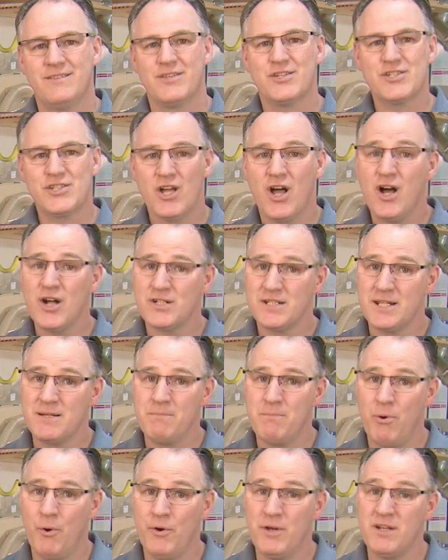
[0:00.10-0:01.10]
The
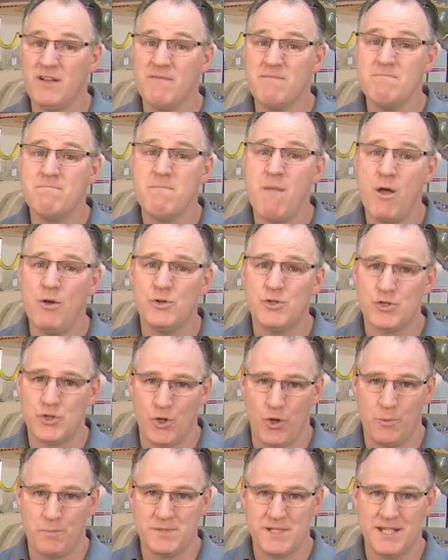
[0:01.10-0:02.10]
starting point of most
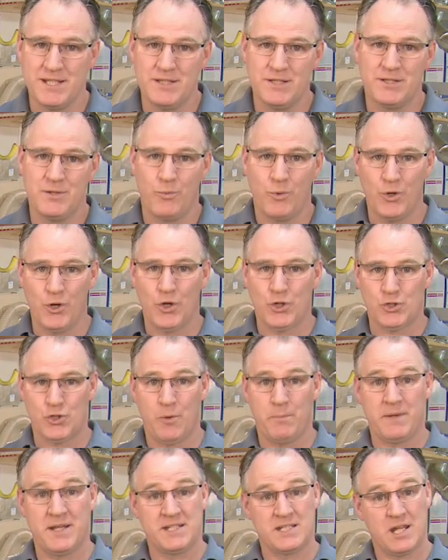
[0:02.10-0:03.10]
jobs in the
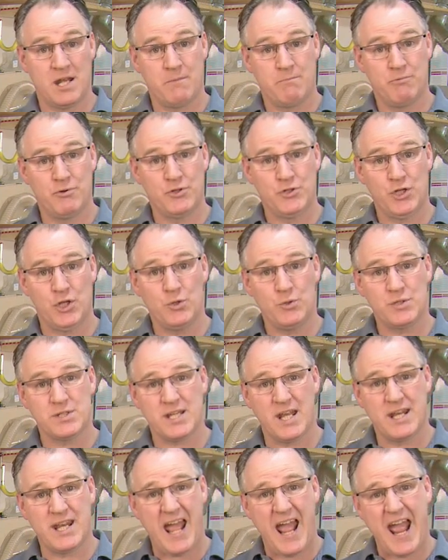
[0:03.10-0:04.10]
workshop is to
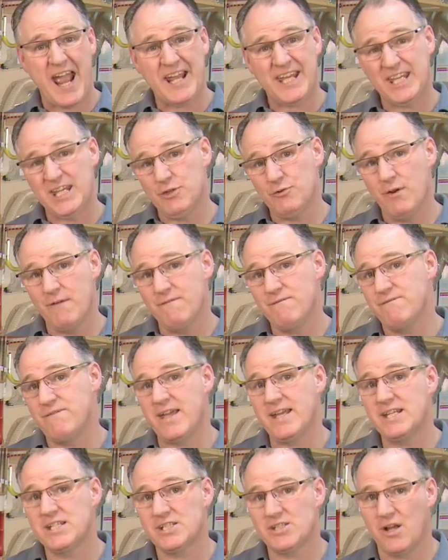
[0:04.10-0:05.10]
produce an accurate
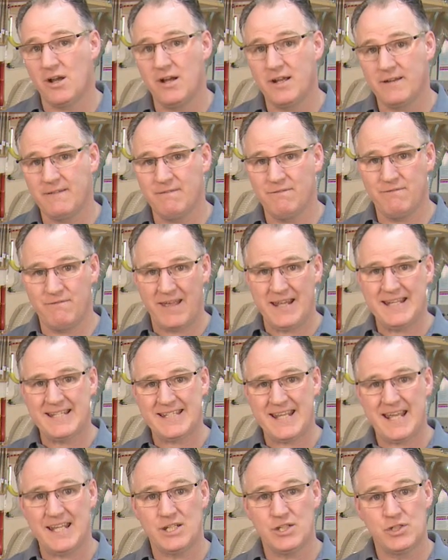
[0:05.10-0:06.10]
face side and
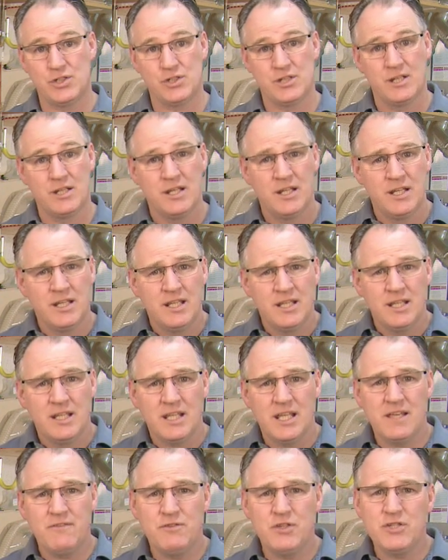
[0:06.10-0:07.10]
face edge.
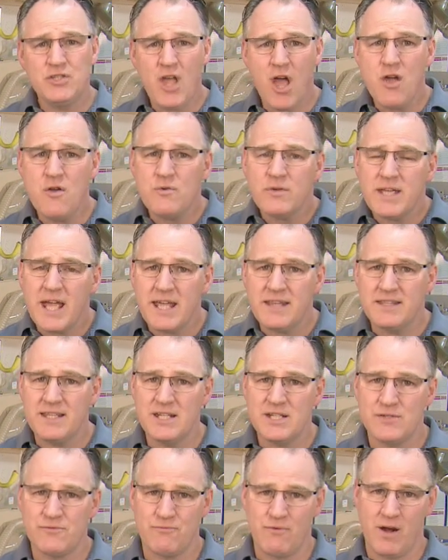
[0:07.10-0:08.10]
If you don't get
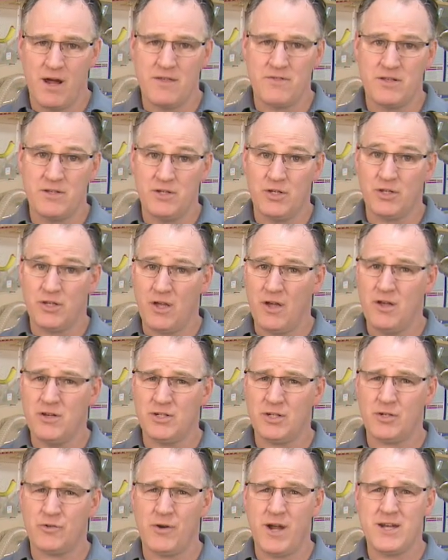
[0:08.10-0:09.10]
this right, then you're
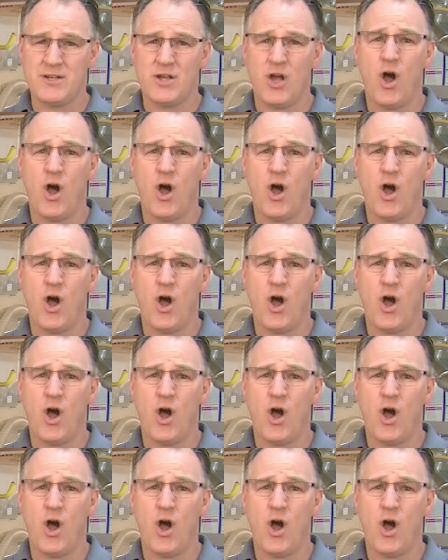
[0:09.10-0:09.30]
going to create